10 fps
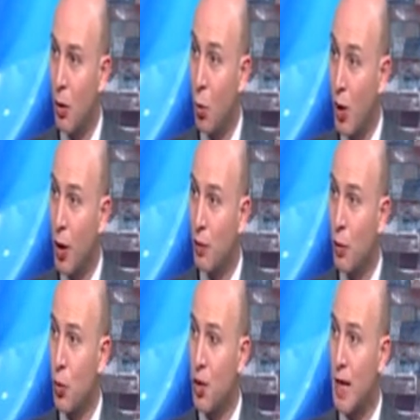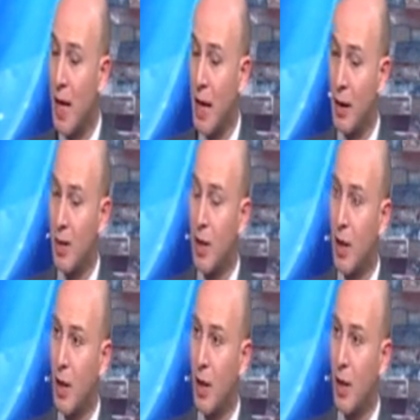workforce and
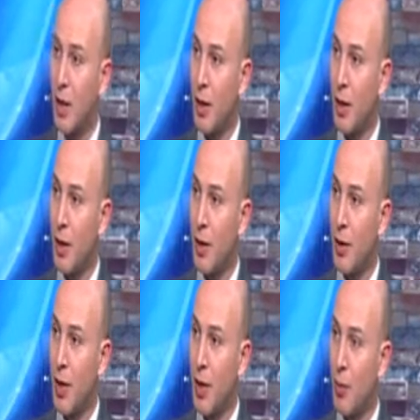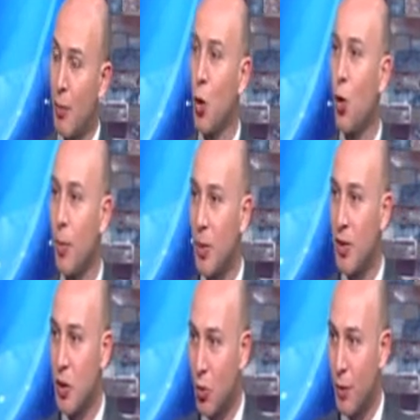the
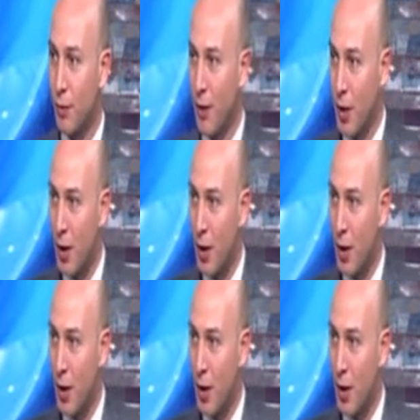employment sort of